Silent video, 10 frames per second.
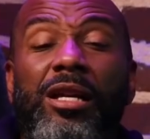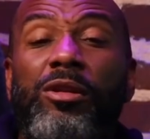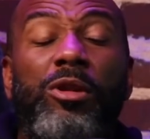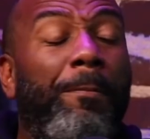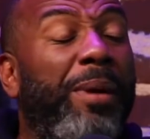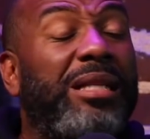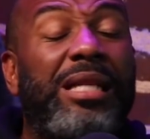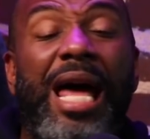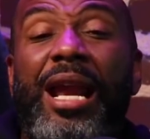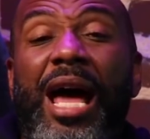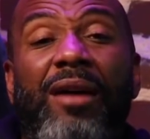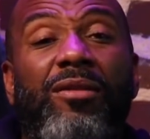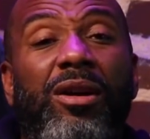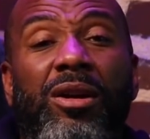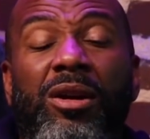you the best line I
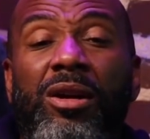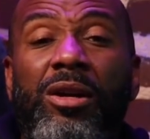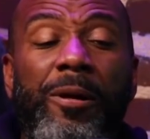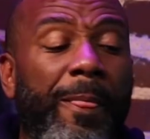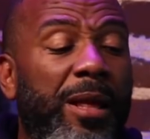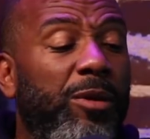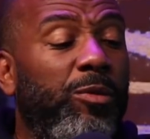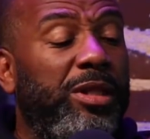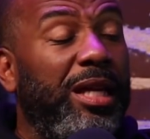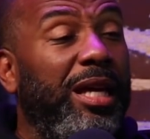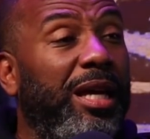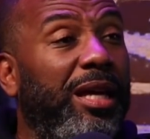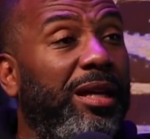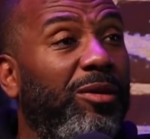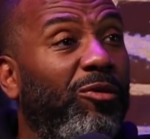ever heard was
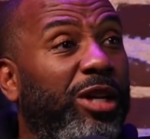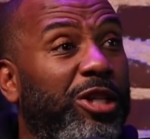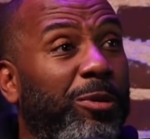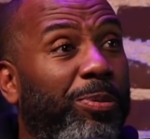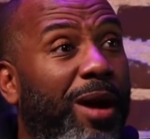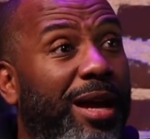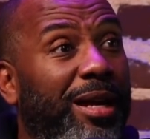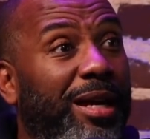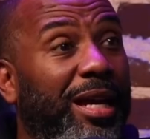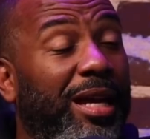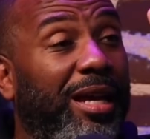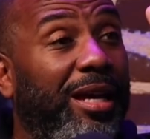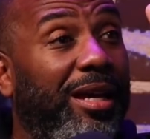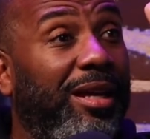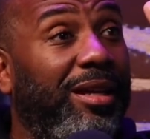in Richard Pryor
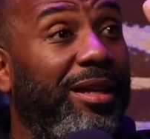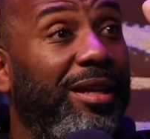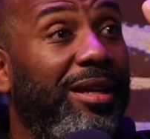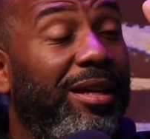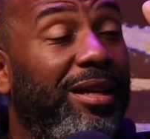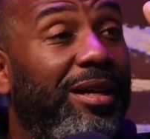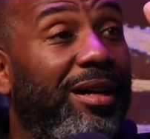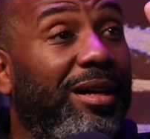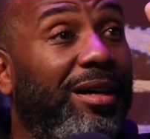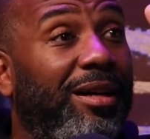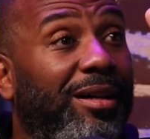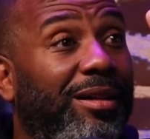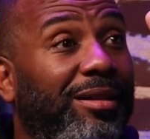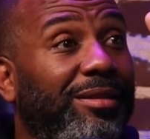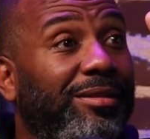in Harlem